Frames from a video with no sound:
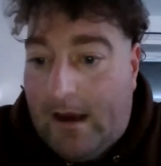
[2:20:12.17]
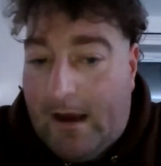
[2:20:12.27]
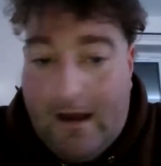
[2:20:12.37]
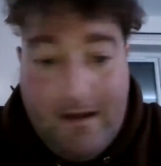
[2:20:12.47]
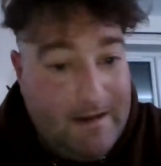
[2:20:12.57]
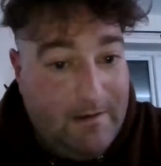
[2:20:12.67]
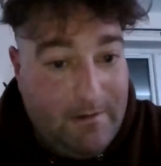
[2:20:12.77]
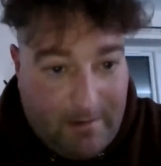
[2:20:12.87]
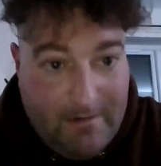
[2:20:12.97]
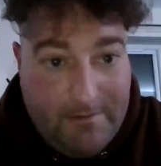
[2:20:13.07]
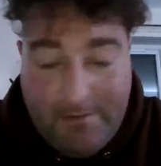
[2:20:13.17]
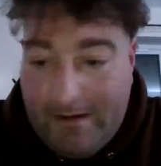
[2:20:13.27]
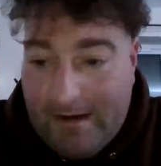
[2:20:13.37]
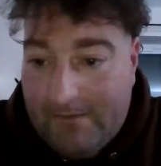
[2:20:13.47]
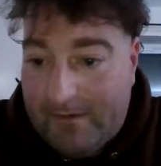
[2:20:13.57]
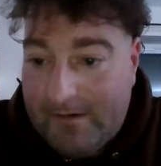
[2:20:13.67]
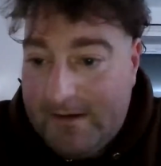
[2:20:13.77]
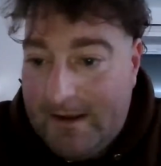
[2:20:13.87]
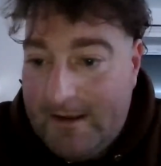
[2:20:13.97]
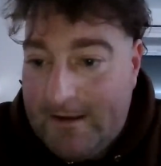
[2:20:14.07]
Oh yeah, I have seen that one.
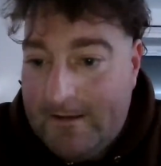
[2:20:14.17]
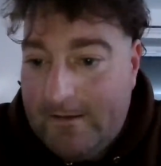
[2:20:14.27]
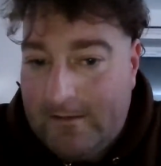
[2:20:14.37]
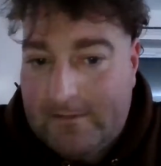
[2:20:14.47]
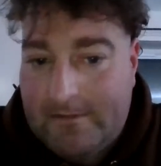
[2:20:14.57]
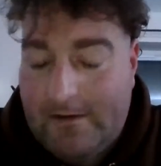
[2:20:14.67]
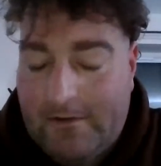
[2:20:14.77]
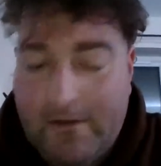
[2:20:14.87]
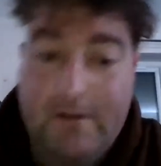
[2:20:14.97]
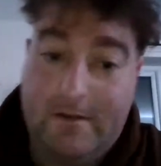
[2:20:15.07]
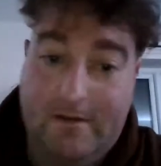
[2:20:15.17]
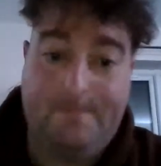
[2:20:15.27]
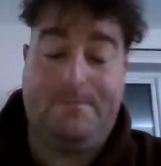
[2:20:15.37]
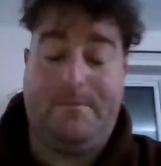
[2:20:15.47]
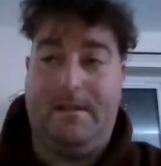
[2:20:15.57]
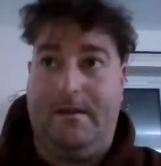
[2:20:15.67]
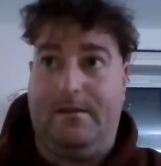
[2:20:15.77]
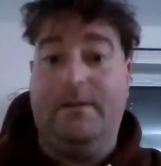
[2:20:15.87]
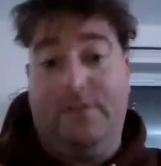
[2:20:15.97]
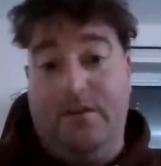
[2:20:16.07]
Yeah, yeah. It's not
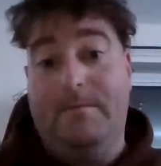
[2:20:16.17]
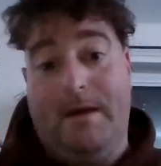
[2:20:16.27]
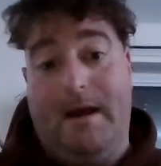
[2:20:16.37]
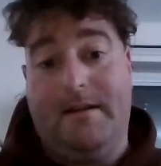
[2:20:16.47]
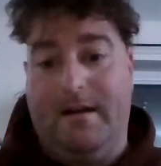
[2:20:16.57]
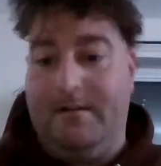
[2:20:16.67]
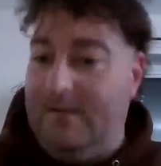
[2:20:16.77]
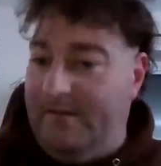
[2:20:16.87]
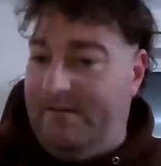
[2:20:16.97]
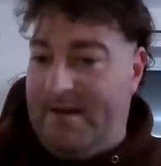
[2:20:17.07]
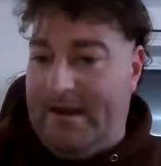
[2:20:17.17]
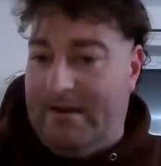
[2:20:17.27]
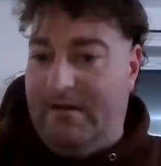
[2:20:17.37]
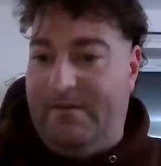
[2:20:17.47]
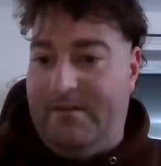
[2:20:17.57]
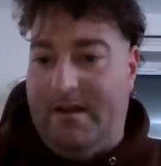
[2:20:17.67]
too bad. I'm not a fan of